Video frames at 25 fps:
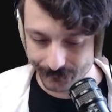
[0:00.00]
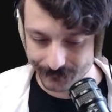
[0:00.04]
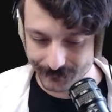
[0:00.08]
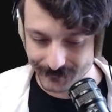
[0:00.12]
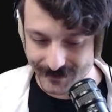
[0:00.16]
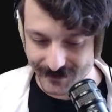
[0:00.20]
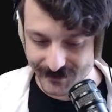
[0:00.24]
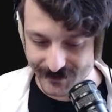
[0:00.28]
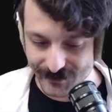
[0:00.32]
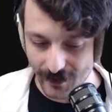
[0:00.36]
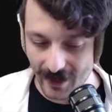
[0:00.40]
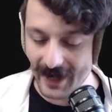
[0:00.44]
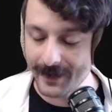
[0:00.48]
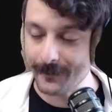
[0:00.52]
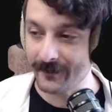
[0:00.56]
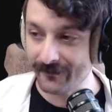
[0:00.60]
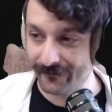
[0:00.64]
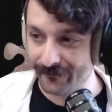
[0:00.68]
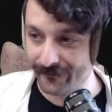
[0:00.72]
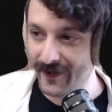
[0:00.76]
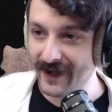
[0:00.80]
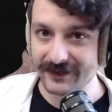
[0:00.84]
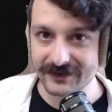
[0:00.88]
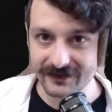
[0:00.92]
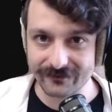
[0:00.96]
So I am
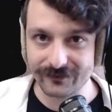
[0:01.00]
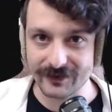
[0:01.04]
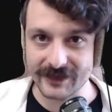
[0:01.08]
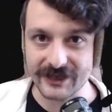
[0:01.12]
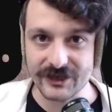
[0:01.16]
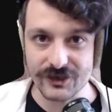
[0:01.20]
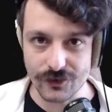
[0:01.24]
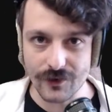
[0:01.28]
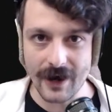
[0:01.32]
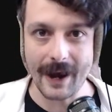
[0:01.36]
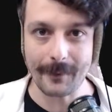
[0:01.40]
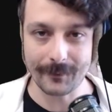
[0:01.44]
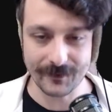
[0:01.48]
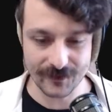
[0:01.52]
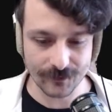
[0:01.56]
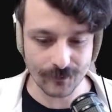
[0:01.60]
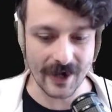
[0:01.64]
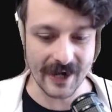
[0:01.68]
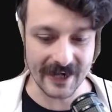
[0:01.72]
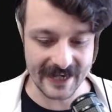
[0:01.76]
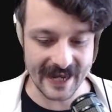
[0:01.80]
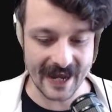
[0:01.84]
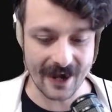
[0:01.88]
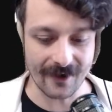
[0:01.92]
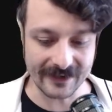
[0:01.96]
effectively trapped
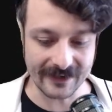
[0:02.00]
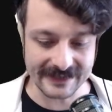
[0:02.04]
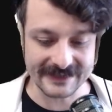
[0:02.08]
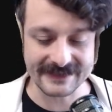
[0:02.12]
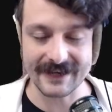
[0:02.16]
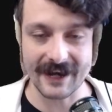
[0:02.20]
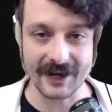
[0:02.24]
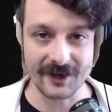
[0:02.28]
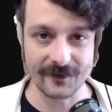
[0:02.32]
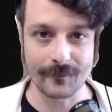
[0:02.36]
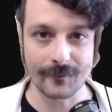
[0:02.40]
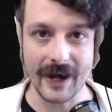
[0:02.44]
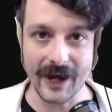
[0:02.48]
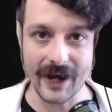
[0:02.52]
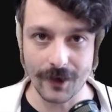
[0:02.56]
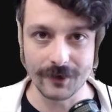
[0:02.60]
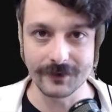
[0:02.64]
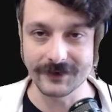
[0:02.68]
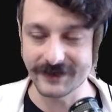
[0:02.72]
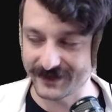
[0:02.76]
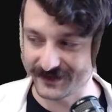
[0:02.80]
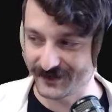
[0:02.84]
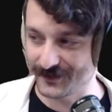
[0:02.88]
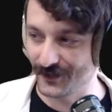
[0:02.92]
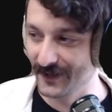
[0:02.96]
right now inside of my
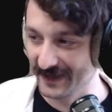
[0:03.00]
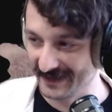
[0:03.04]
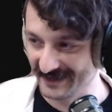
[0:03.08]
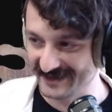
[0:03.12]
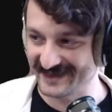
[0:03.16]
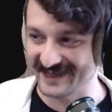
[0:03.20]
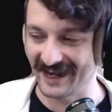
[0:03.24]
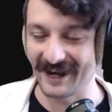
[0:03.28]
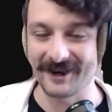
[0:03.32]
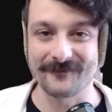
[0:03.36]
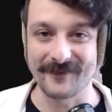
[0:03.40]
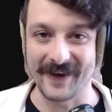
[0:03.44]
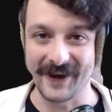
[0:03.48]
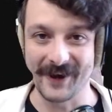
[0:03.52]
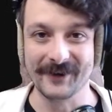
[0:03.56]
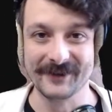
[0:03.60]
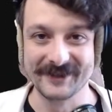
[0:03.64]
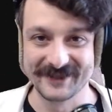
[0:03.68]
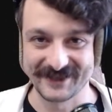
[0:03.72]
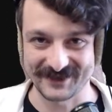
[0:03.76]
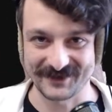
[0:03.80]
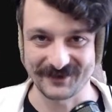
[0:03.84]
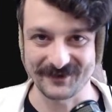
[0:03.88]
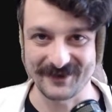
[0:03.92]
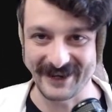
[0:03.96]
own
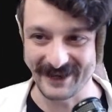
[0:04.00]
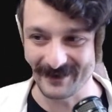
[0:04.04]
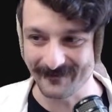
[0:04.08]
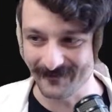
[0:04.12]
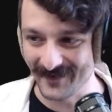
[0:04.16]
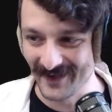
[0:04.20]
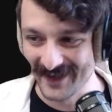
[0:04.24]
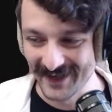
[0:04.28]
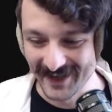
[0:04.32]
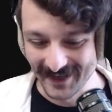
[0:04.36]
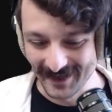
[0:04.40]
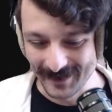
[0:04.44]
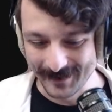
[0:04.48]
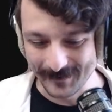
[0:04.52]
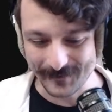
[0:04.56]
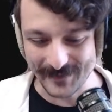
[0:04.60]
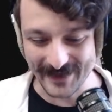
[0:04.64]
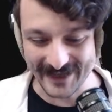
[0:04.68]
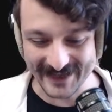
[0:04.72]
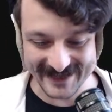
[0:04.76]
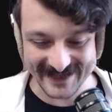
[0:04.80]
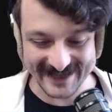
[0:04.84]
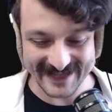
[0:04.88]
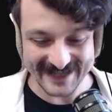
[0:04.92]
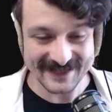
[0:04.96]
stream
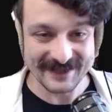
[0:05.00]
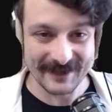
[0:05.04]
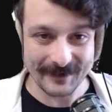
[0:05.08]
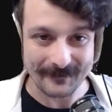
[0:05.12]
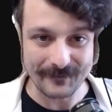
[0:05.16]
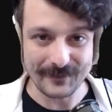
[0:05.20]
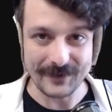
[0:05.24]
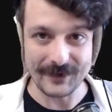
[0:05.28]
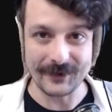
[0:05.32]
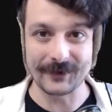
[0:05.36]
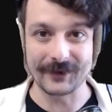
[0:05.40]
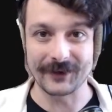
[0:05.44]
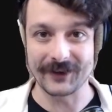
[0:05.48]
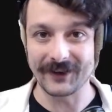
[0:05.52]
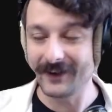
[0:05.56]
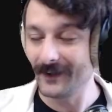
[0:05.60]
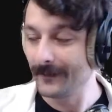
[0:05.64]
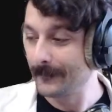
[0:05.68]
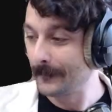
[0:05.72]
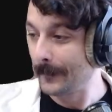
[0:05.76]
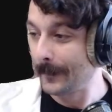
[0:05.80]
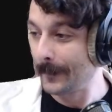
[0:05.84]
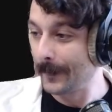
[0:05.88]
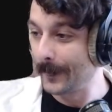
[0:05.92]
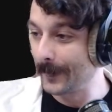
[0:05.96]
because this computer
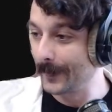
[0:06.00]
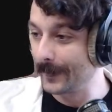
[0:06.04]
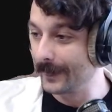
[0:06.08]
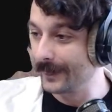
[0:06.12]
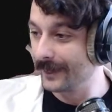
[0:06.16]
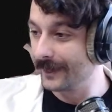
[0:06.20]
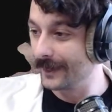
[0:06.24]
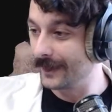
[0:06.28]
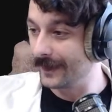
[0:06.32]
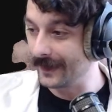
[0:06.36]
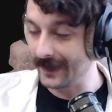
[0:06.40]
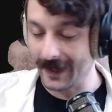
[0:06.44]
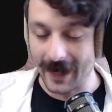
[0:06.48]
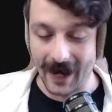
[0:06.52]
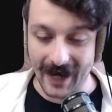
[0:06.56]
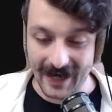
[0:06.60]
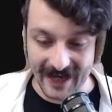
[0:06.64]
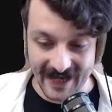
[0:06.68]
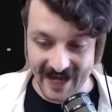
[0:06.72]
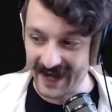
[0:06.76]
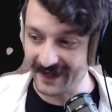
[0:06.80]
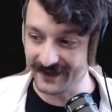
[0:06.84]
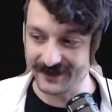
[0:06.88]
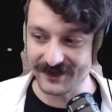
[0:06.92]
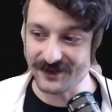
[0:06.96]
I
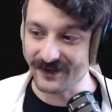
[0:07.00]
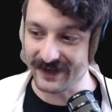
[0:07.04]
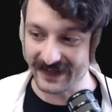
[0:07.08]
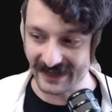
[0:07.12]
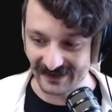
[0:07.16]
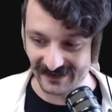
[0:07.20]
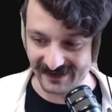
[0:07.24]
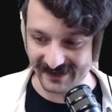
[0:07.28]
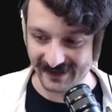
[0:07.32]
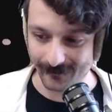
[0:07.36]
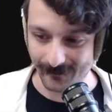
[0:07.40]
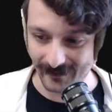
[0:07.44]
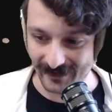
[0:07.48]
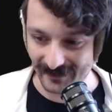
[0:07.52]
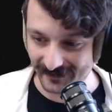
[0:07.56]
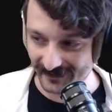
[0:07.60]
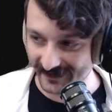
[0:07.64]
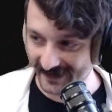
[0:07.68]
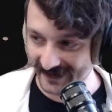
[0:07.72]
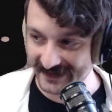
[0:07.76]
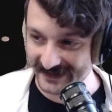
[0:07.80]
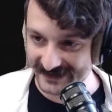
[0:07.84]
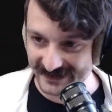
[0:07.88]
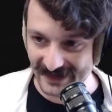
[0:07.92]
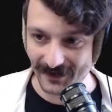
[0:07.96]
can't do anything with,
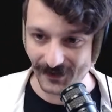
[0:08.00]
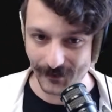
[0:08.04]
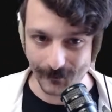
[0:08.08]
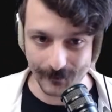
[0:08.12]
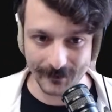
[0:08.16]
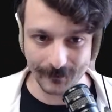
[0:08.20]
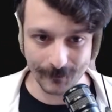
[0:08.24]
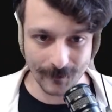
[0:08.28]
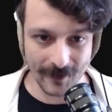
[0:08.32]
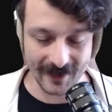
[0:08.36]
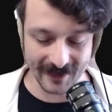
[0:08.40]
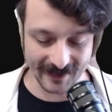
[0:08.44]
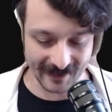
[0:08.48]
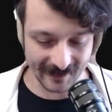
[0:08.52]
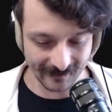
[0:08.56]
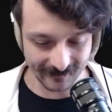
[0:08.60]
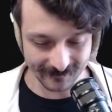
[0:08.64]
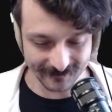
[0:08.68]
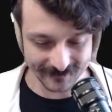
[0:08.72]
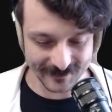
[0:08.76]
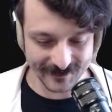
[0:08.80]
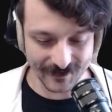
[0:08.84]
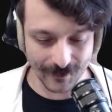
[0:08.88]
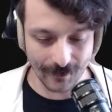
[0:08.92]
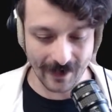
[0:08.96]
and it's not the one running it.
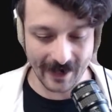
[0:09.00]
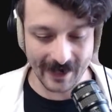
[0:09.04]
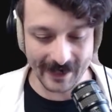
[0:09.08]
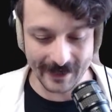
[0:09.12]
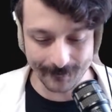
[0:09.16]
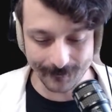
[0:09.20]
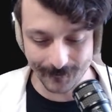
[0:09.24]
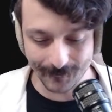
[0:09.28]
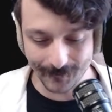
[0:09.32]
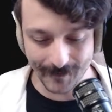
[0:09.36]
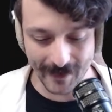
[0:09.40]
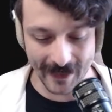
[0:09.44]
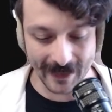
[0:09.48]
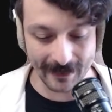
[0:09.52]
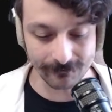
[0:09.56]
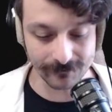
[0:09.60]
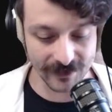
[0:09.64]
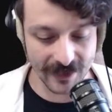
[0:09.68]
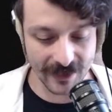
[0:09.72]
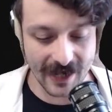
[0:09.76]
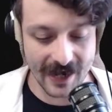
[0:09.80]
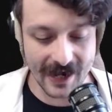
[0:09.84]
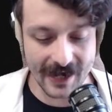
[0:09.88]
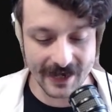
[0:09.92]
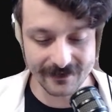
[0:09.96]
So I'm
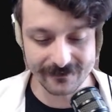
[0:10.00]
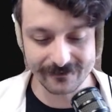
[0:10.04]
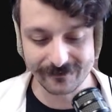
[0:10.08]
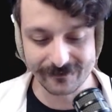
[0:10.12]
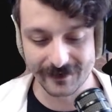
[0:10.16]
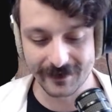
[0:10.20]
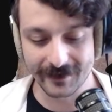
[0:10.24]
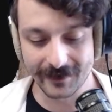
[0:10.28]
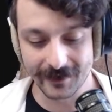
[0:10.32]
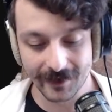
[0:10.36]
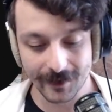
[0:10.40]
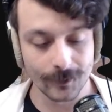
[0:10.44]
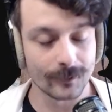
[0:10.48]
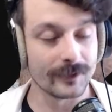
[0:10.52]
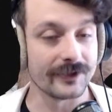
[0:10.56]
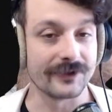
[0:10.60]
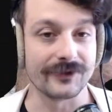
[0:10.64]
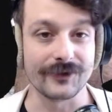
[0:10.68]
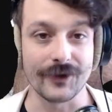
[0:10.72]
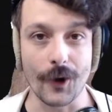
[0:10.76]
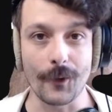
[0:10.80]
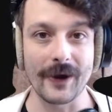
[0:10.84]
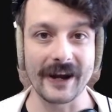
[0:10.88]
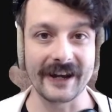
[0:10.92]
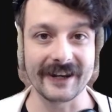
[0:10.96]
live with
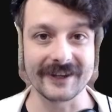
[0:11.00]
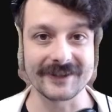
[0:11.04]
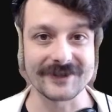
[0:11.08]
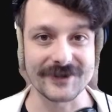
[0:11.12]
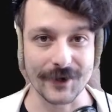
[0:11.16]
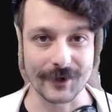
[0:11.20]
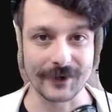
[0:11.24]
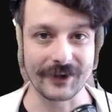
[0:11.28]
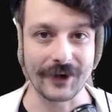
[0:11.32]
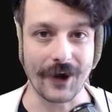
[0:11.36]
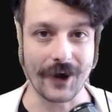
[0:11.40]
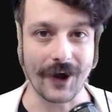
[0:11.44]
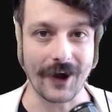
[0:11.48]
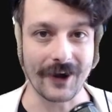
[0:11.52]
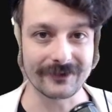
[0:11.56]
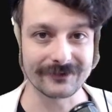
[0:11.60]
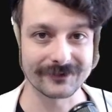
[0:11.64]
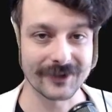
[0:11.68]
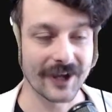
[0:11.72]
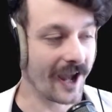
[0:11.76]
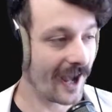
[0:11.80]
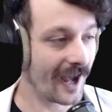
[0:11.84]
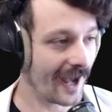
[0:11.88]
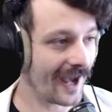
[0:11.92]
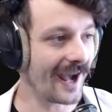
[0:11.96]
no way to turn it
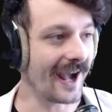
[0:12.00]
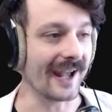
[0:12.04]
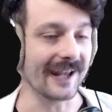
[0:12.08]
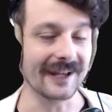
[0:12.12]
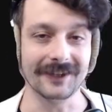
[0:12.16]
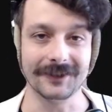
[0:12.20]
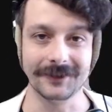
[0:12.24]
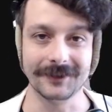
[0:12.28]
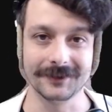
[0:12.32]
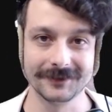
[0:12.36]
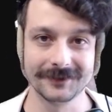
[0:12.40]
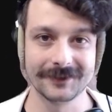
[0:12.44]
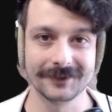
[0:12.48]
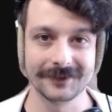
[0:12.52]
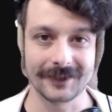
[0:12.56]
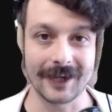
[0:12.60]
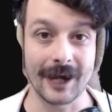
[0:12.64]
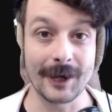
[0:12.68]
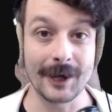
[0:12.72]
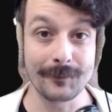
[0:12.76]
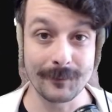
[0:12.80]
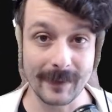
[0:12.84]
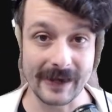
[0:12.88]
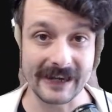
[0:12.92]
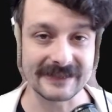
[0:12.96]
off. Hi,
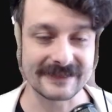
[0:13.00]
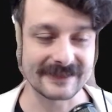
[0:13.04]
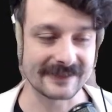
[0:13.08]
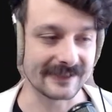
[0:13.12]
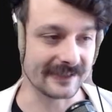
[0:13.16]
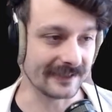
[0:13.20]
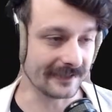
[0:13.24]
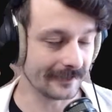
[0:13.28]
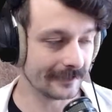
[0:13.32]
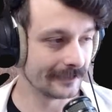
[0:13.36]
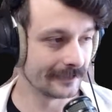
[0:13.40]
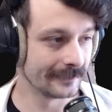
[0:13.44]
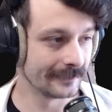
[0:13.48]
I'm Mason.